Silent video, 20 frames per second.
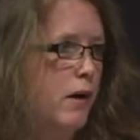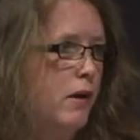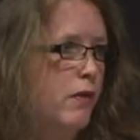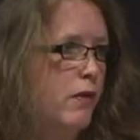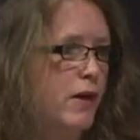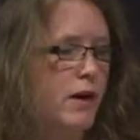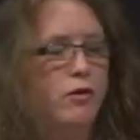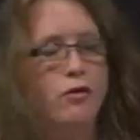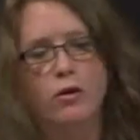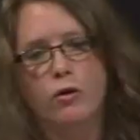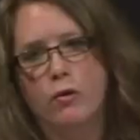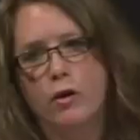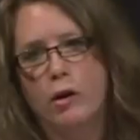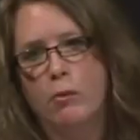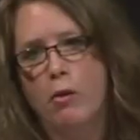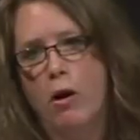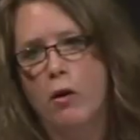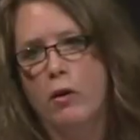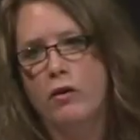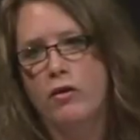the ancient Greek
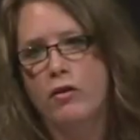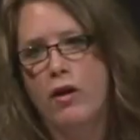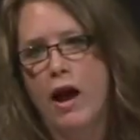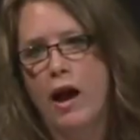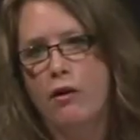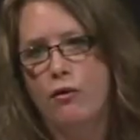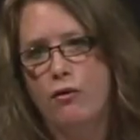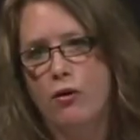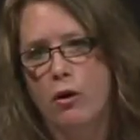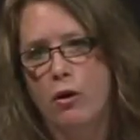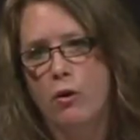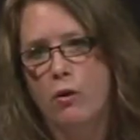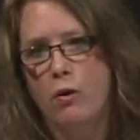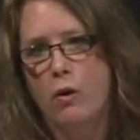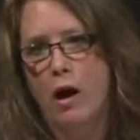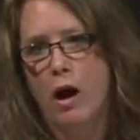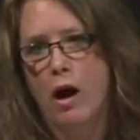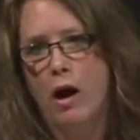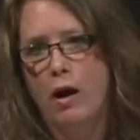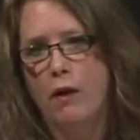poet Sappho,
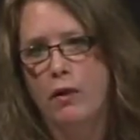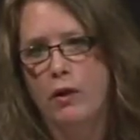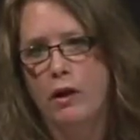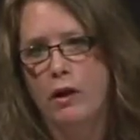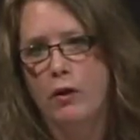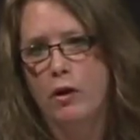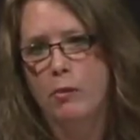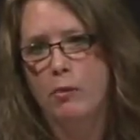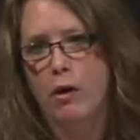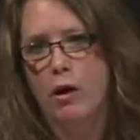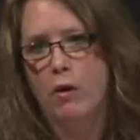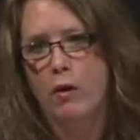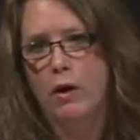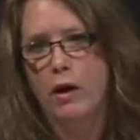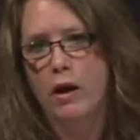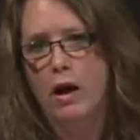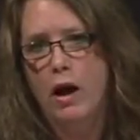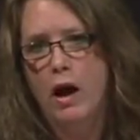lyric poet.